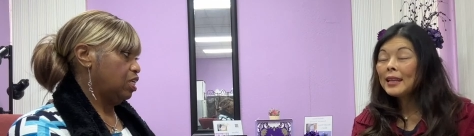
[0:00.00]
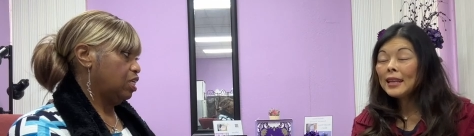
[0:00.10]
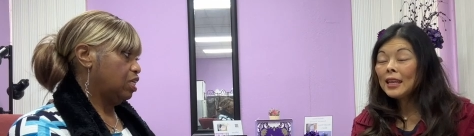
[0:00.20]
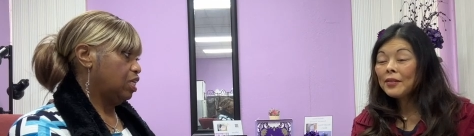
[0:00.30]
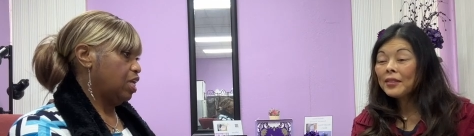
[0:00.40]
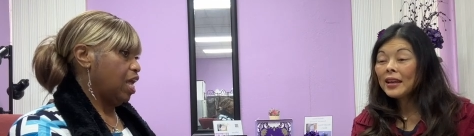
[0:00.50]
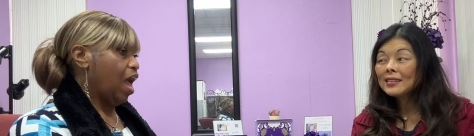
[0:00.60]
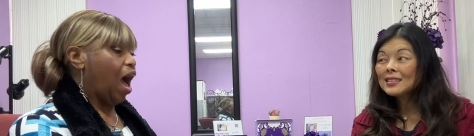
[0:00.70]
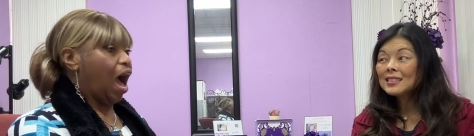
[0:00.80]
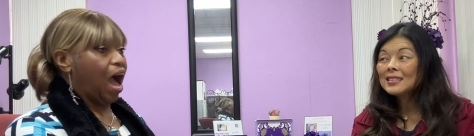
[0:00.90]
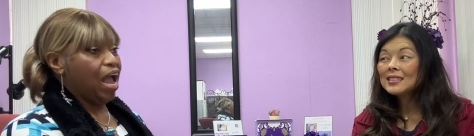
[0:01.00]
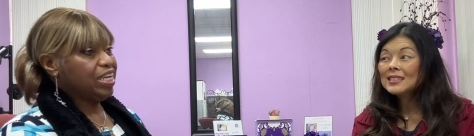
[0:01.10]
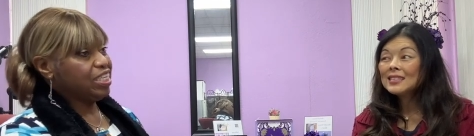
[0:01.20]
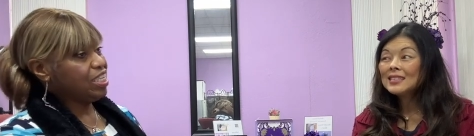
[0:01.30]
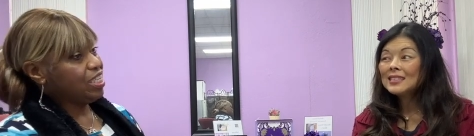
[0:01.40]
Speaker 1: any of that? I
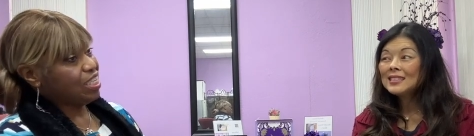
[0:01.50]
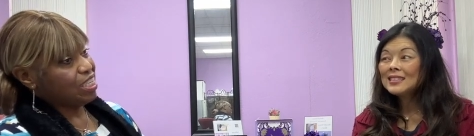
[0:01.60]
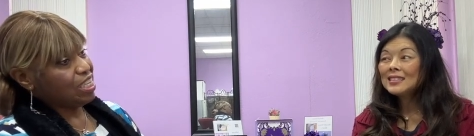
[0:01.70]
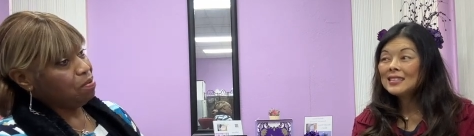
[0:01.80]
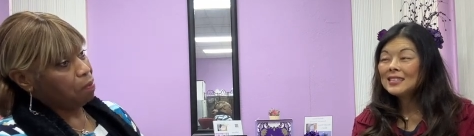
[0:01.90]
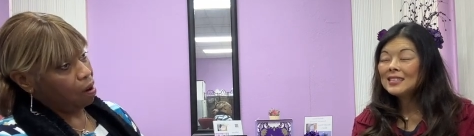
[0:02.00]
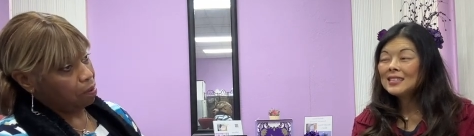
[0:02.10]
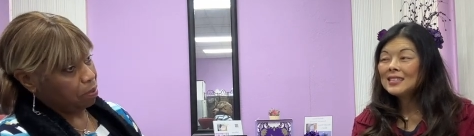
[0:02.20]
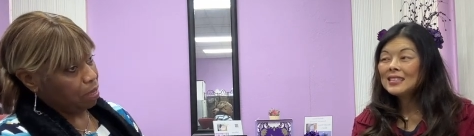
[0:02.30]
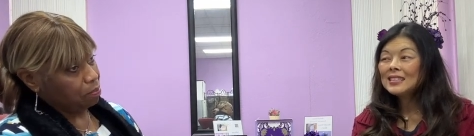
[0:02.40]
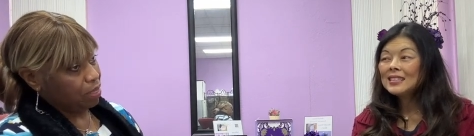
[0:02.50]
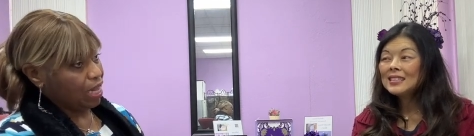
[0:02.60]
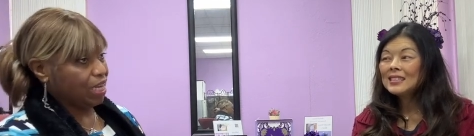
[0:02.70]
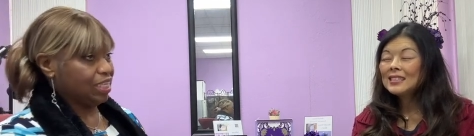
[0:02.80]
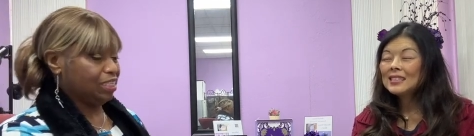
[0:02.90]
didn't see Barbie, but
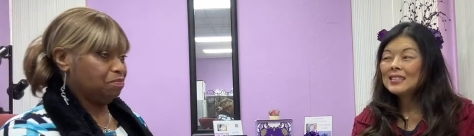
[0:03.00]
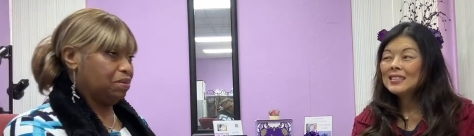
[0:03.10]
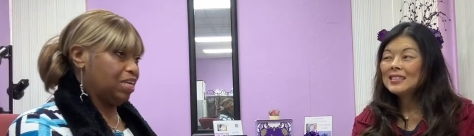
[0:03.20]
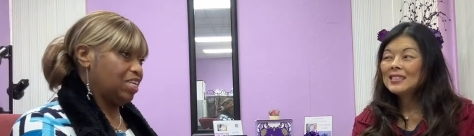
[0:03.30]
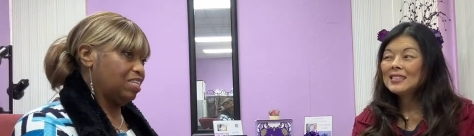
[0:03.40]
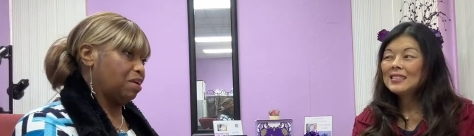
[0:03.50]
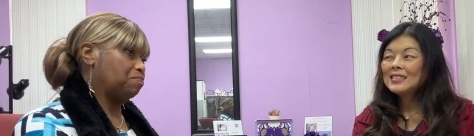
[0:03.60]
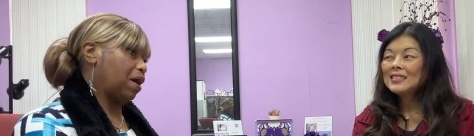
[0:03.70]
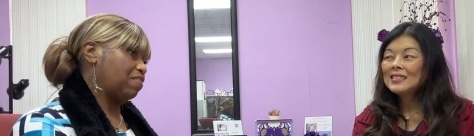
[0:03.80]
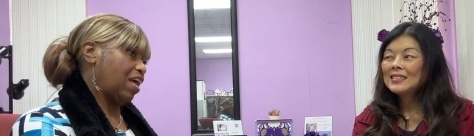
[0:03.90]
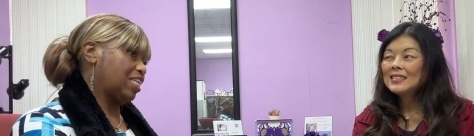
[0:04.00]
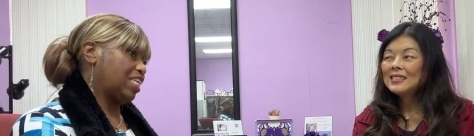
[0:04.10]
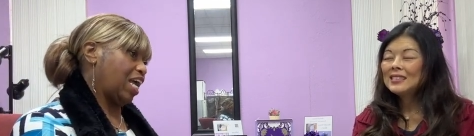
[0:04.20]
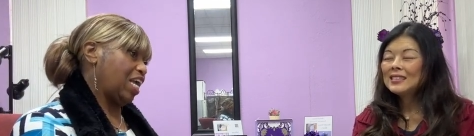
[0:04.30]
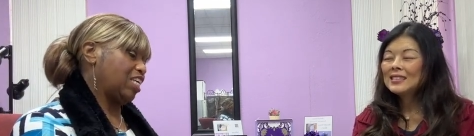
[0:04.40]
that doesn't mean that by that
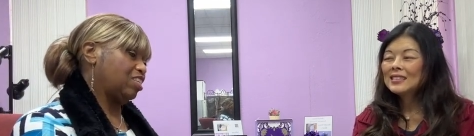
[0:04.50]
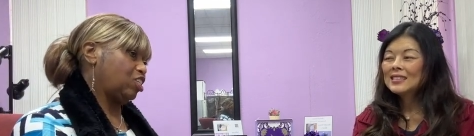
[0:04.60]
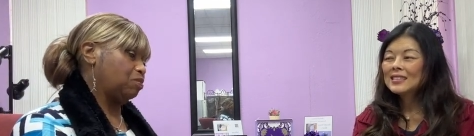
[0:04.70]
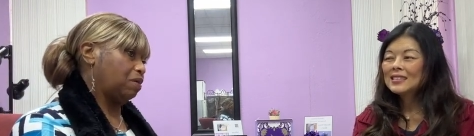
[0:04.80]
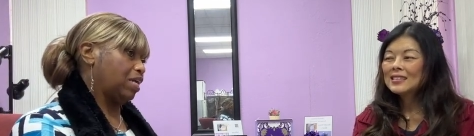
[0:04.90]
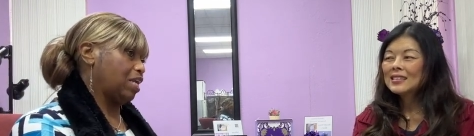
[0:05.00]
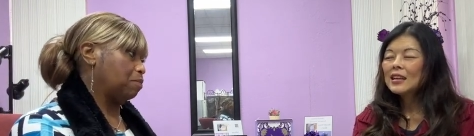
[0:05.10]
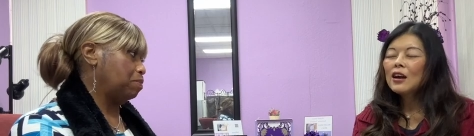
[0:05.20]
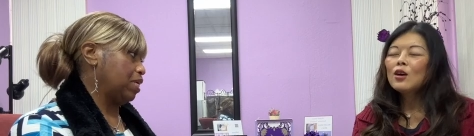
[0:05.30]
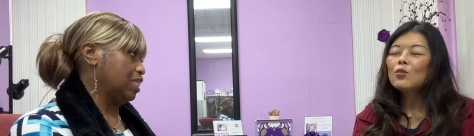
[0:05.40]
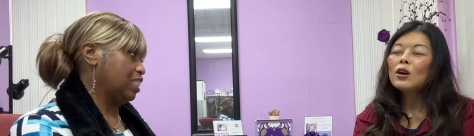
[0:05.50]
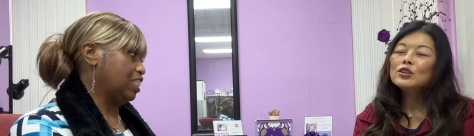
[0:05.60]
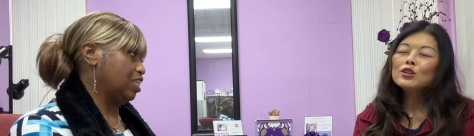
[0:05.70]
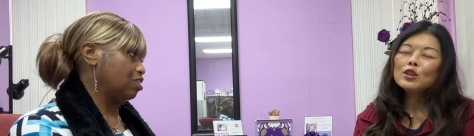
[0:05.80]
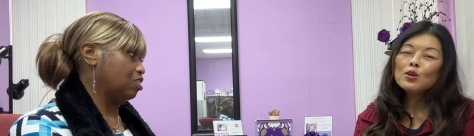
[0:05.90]
day she might not be considered. Well,
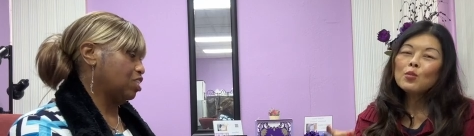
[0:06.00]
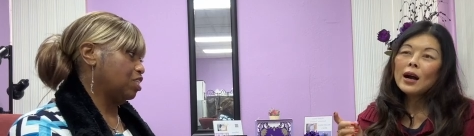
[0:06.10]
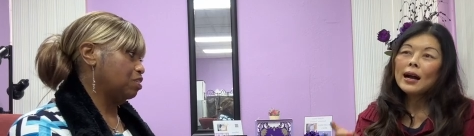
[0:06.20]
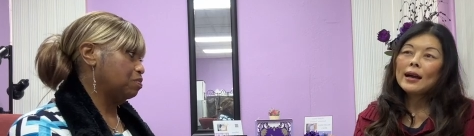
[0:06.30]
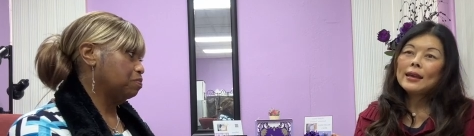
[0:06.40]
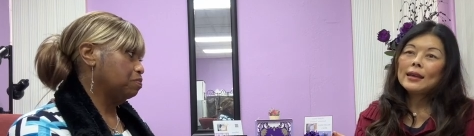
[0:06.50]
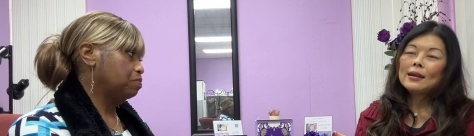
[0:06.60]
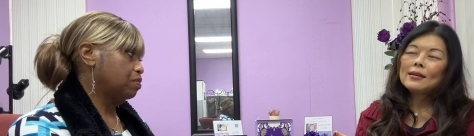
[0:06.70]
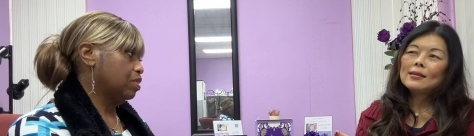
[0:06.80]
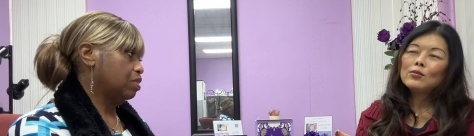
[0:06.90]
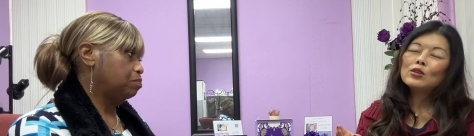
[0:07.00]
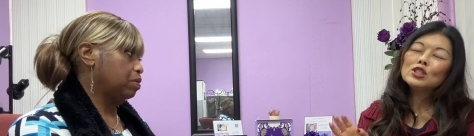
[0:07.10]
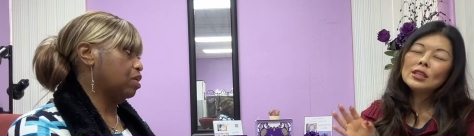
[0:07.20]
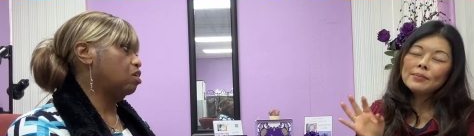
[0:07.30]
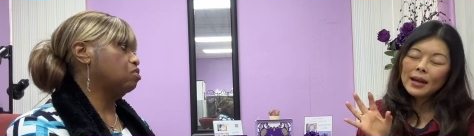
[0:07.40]
you know
Speaker 2: why? Well,
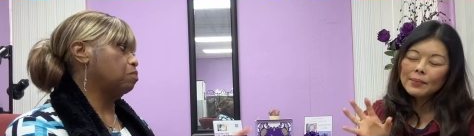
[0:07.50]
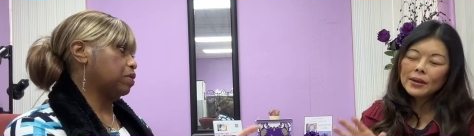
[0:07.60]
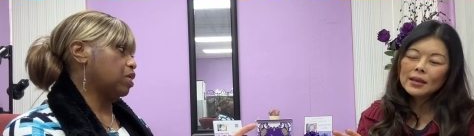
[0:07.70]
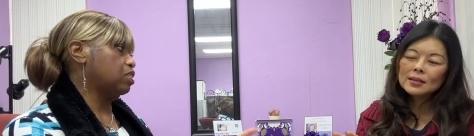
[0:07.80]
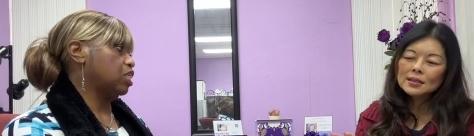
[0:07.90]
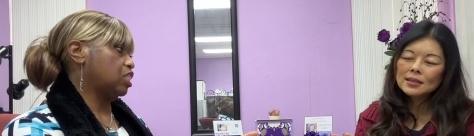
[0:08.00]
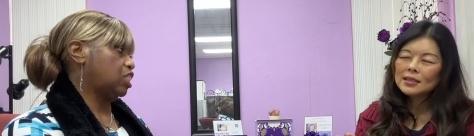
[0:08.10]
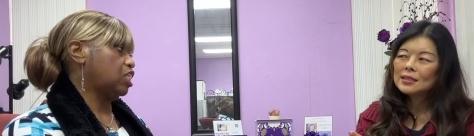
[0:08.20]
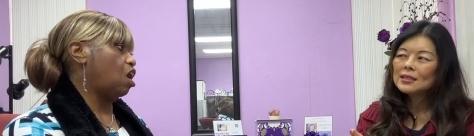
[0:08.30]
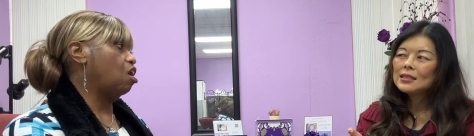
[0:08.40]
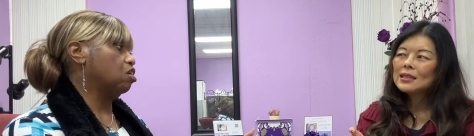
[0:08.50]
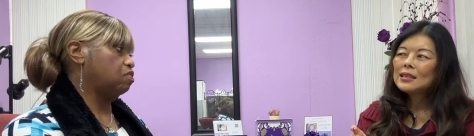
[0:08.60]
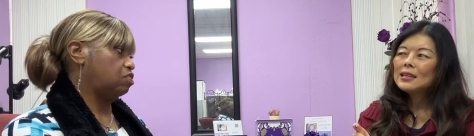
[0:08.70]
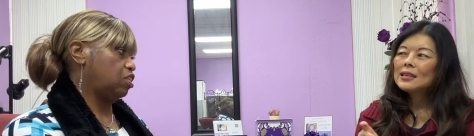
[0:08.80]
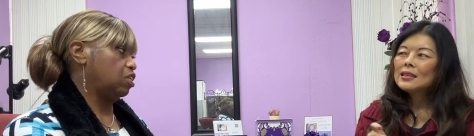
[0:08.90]
she might of, be because considered. of the song
Speaker 1: of
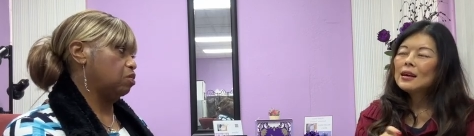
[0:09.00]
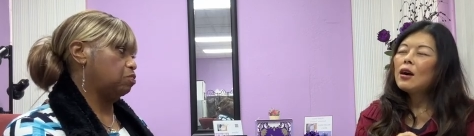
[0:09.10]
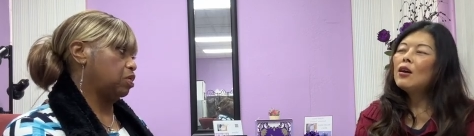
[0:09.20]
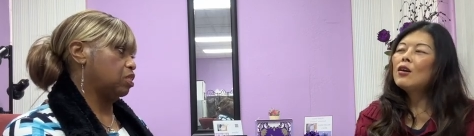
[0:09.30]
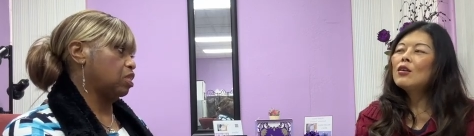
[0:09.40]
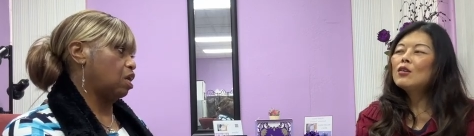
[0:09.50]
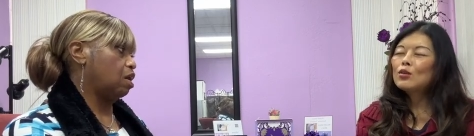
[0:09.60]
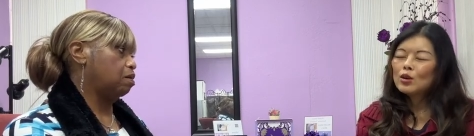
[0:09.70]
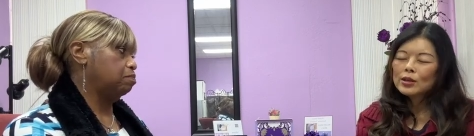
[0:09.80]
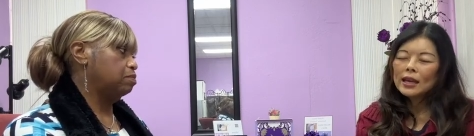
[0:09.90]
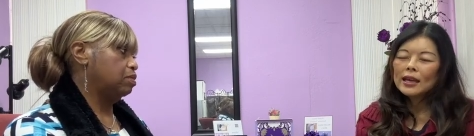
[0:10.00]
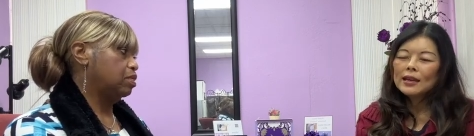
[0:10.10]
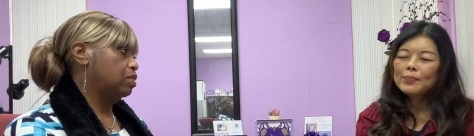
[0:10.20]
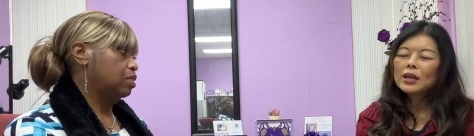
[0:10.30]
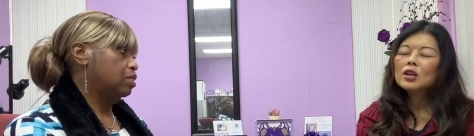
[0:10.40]
the year. With, oh, um,
Speaker 2: okay.
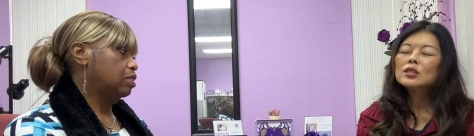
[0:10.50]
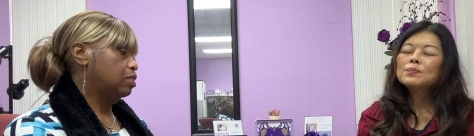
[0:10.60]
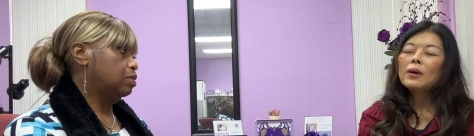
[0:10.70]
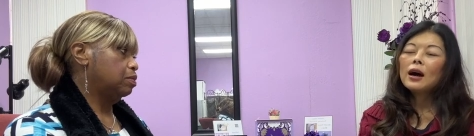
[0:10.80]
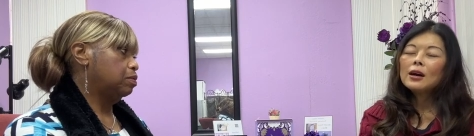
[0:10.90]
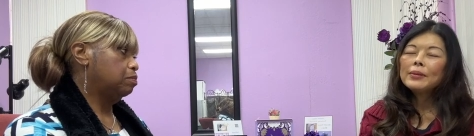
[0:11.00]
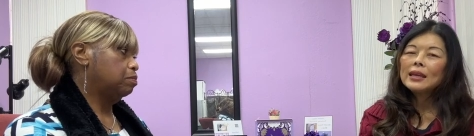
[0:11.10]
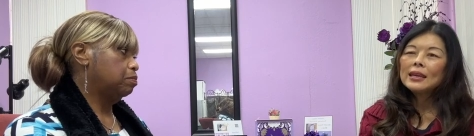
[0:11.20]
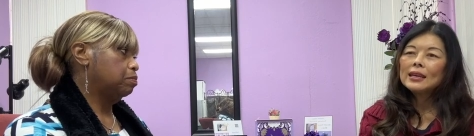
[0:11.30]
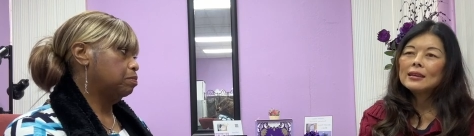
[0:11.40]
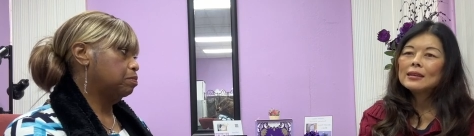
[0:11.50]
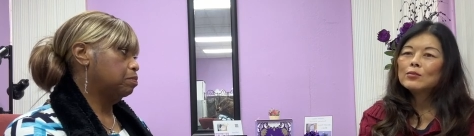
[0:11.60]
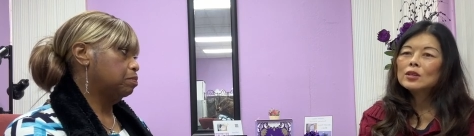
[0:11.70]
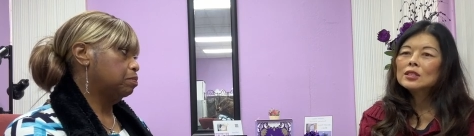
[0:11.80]
Because Barbie was